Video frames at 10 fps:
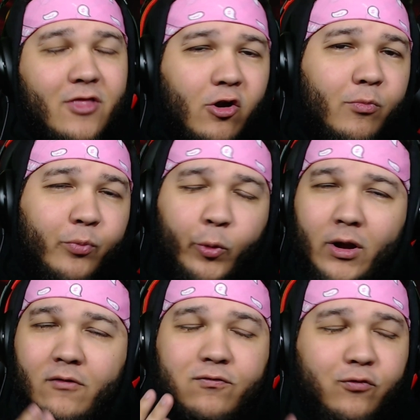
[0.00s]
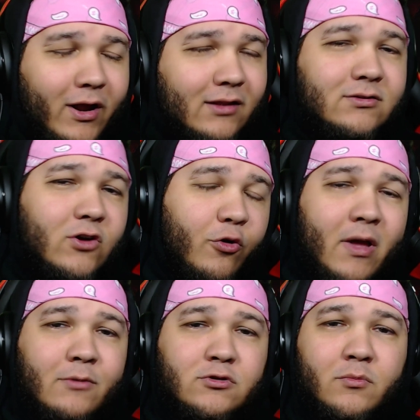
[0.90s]
they were pretty freaking dope,
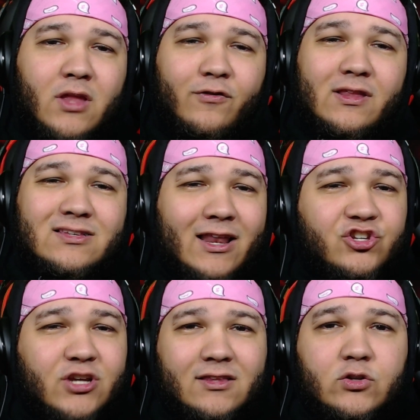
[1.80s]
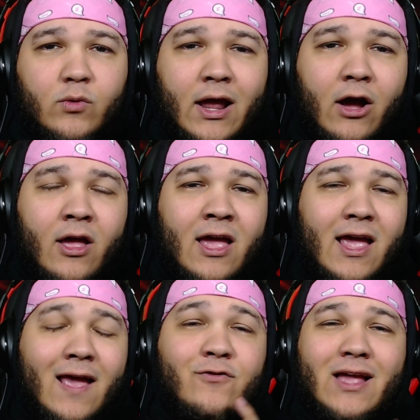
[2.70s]
man. So I'm definitely excited to check this one out.
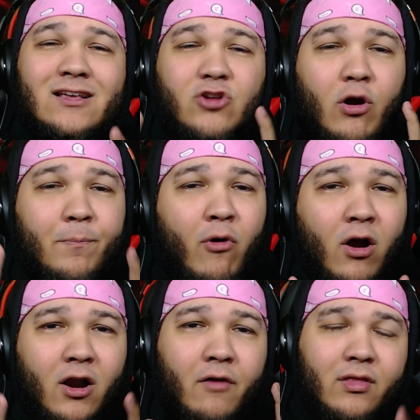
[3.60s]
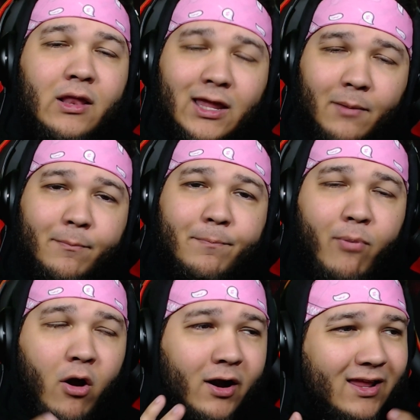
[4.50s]
If you guys are part of the Linkin
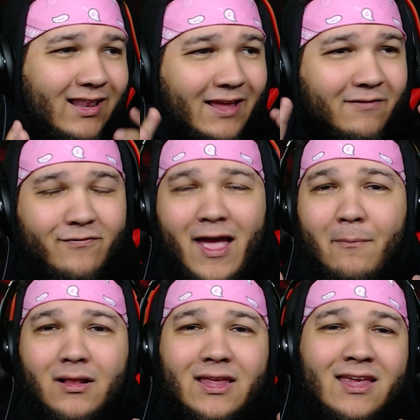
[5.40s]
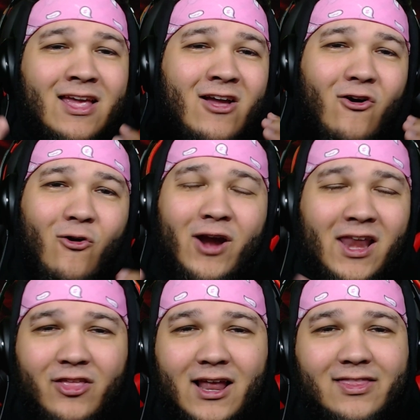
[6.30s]
Park, like, family or
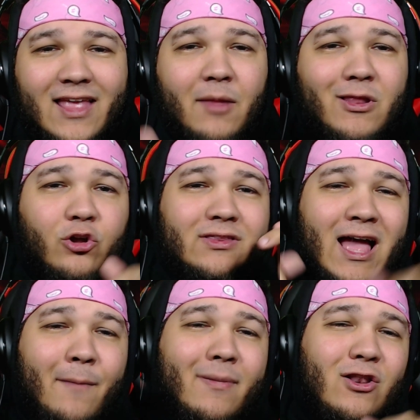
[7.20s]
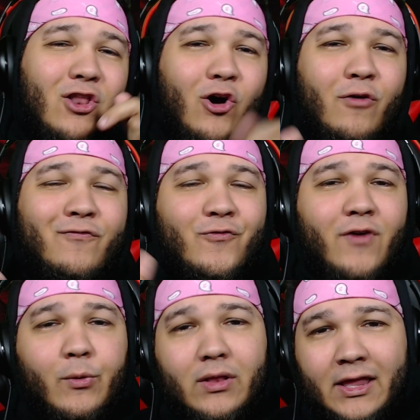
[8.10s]
anything like that, let me know down below if you
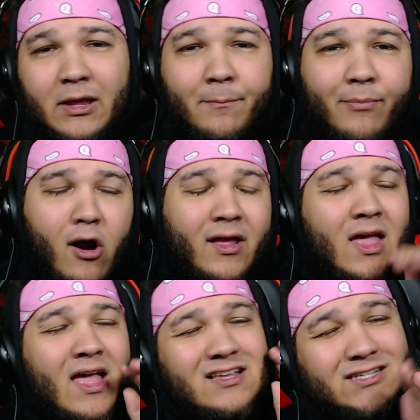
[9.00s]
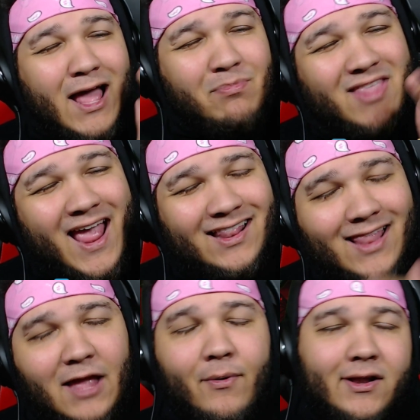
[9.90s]
fuck with Linkin Park. Slap that
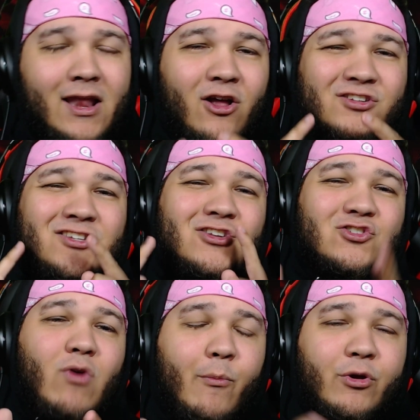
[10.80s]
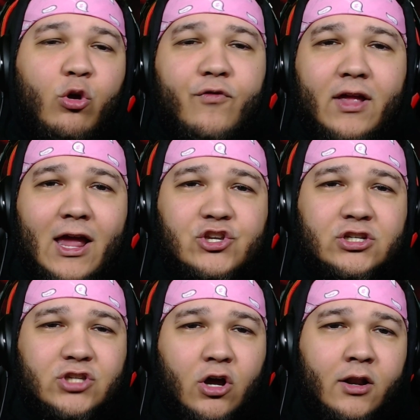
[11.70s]
like button and also subscribe with
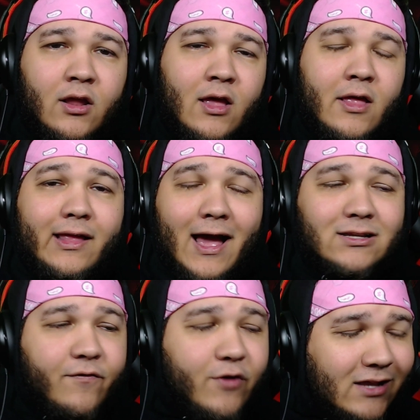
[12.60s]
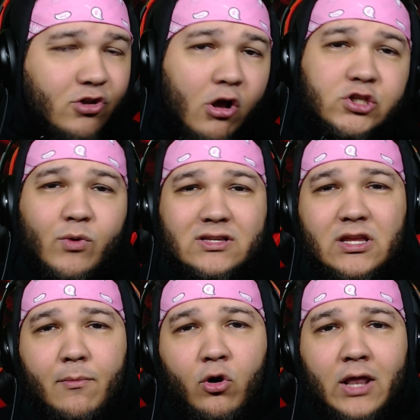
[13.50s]
notifications on. Guys, if you guys also want to
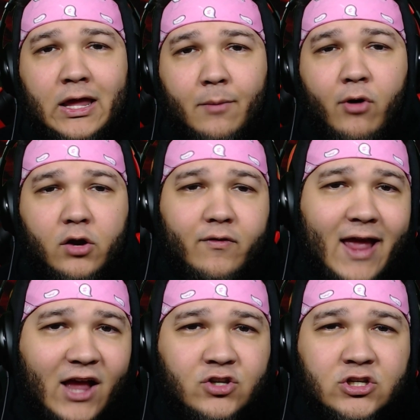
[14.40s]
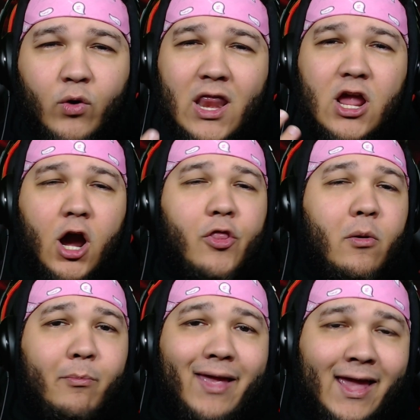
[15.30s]
see more Linkin Park reactions or any
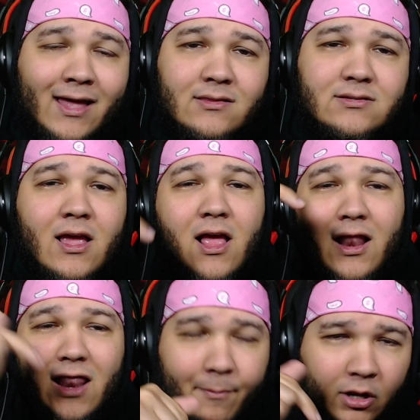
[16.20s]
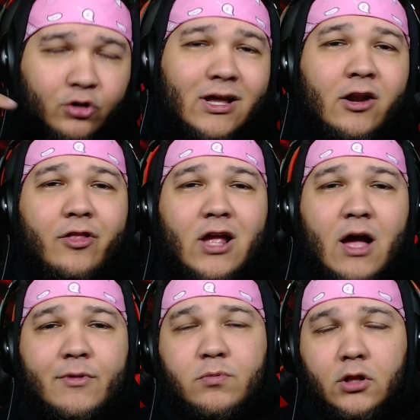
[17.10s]
other bands, let me know down in the
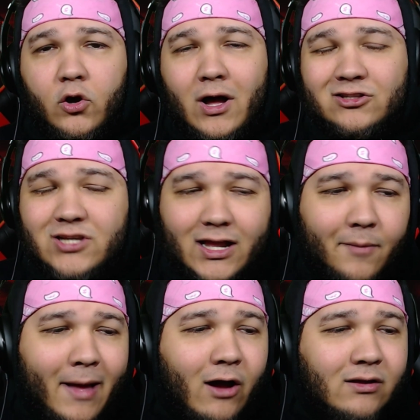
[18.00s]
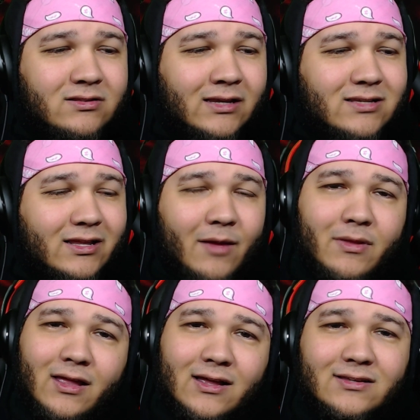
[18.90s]
comments below. I'll check them out and things like that
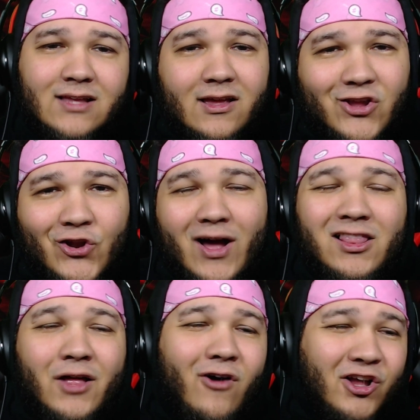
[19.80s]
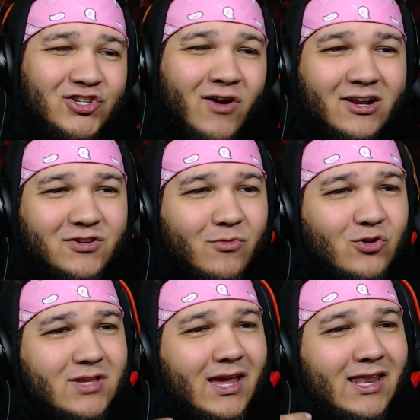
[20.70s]
because, you know, I love all genres of
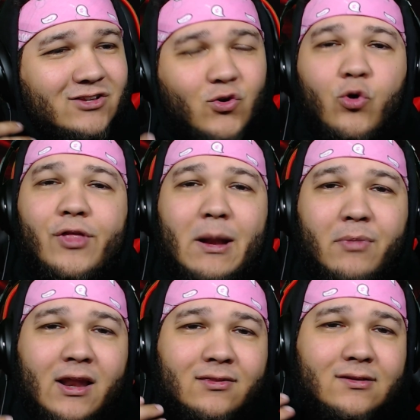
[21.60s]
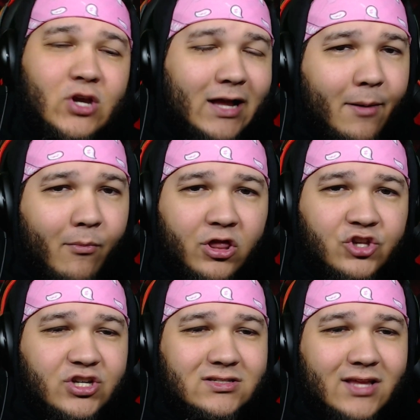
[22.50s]
music and it's cool that I'm getting to check out more
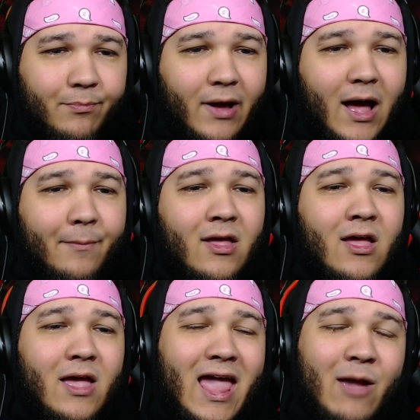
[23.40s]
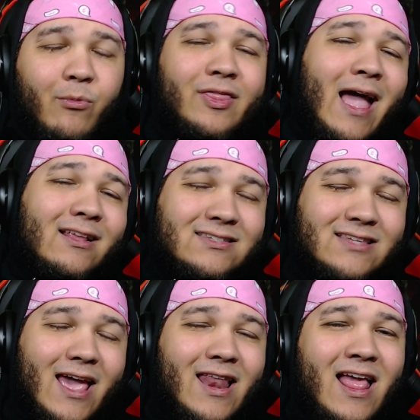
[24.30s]
than just hip-hop. And with that
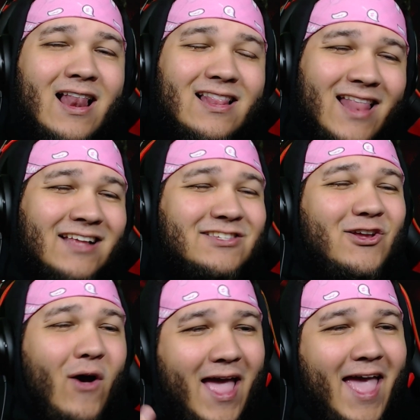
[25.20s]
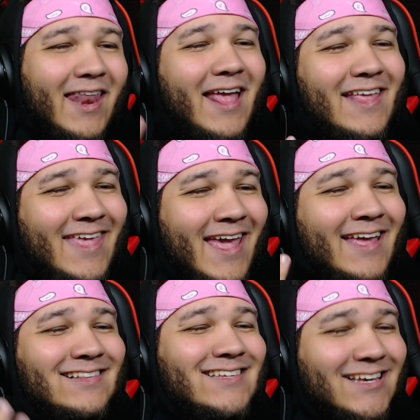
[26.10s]
said, let's go ahead and get
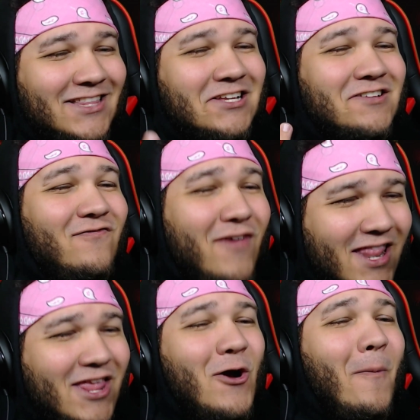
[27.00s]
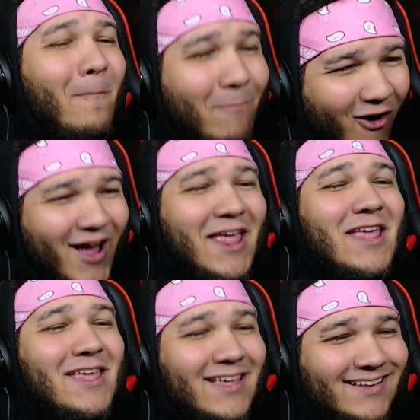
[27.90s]
into this video,
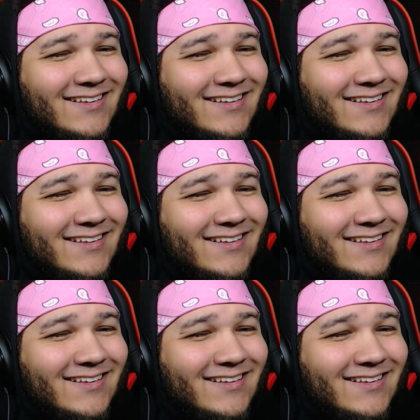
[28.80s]
boy.